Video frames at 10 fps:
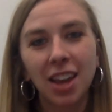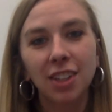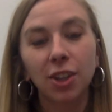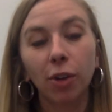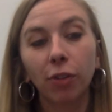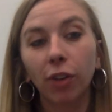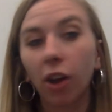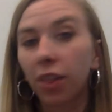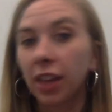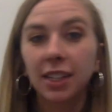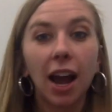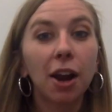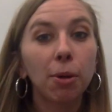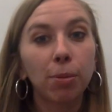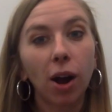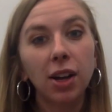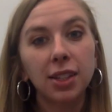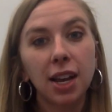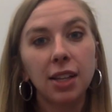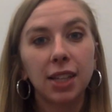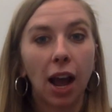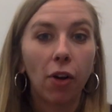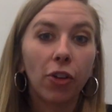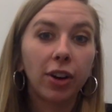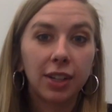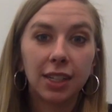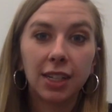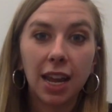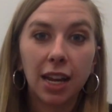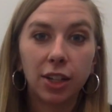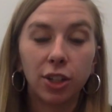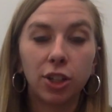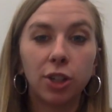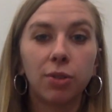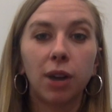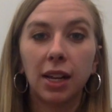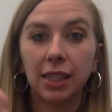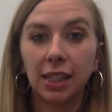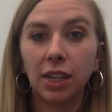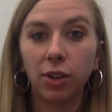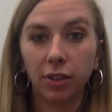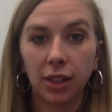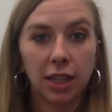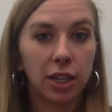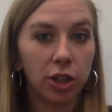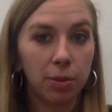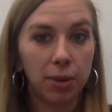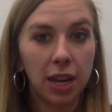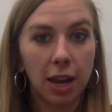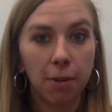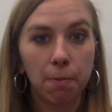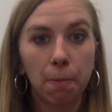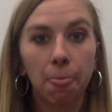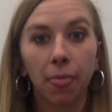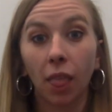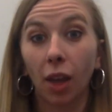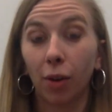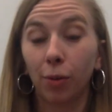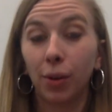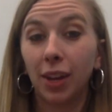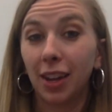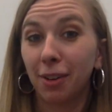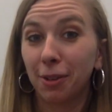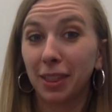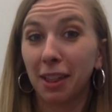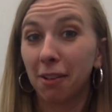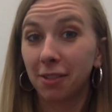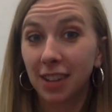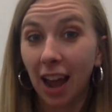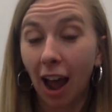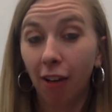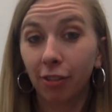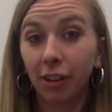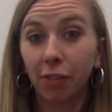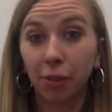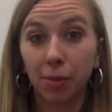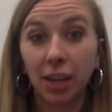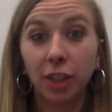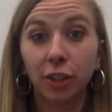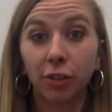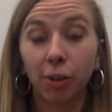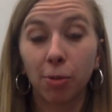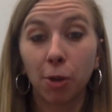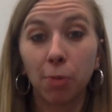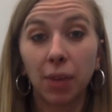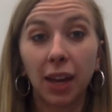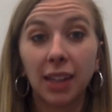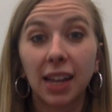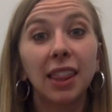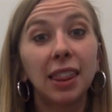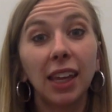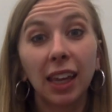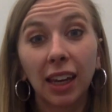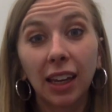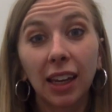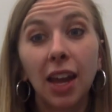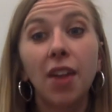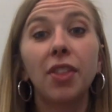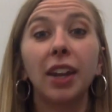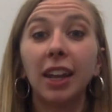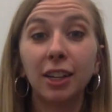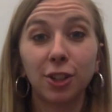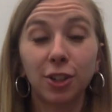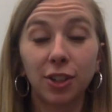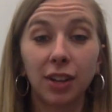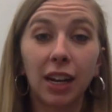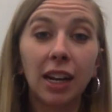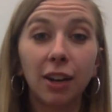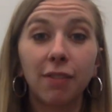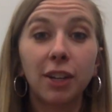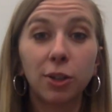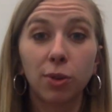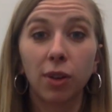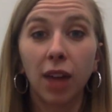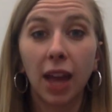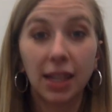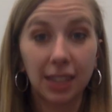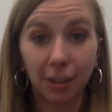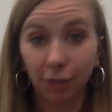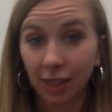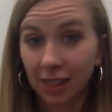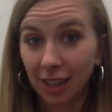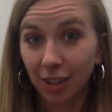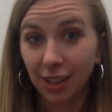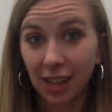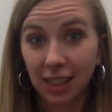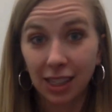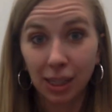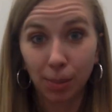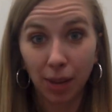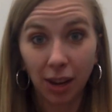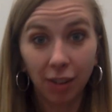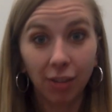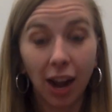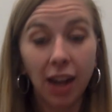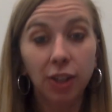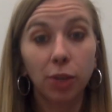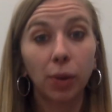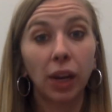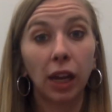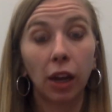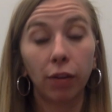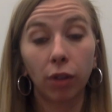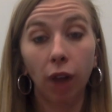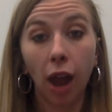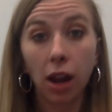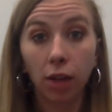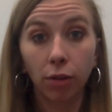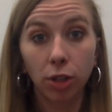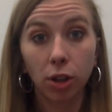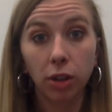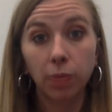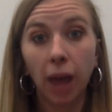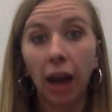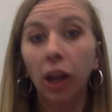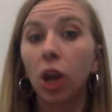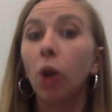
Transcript: So for the entire process, how long does it take to do a single TGP? We would love to have information from you, because I think that each individual has different skill sets and speed, right? So we're going to get a variety of results back.